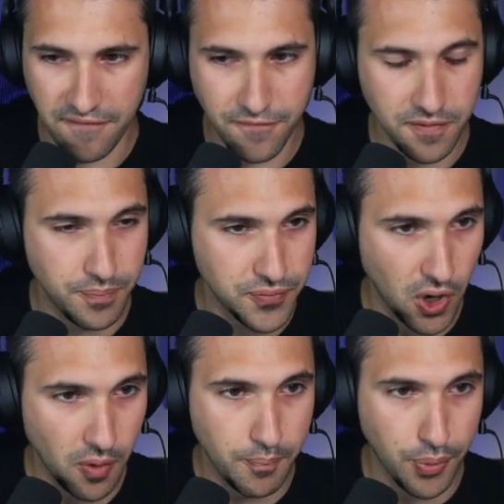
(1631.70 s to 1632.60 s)
foot
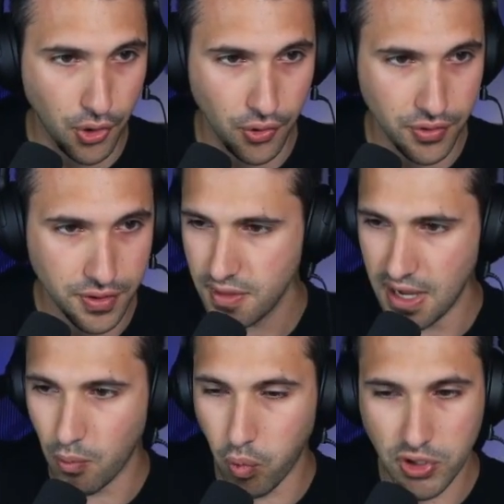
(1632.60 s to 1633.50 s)
tall bird
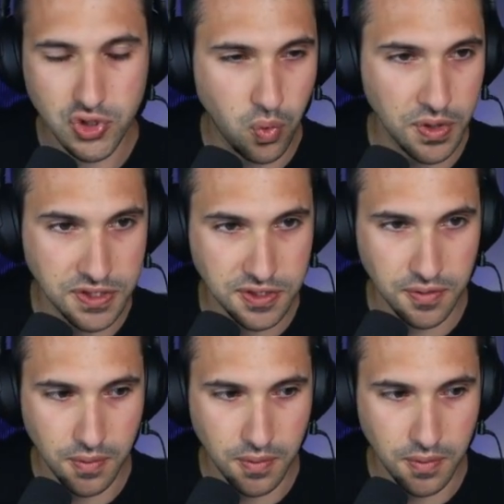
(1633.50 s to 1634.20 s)
at 122.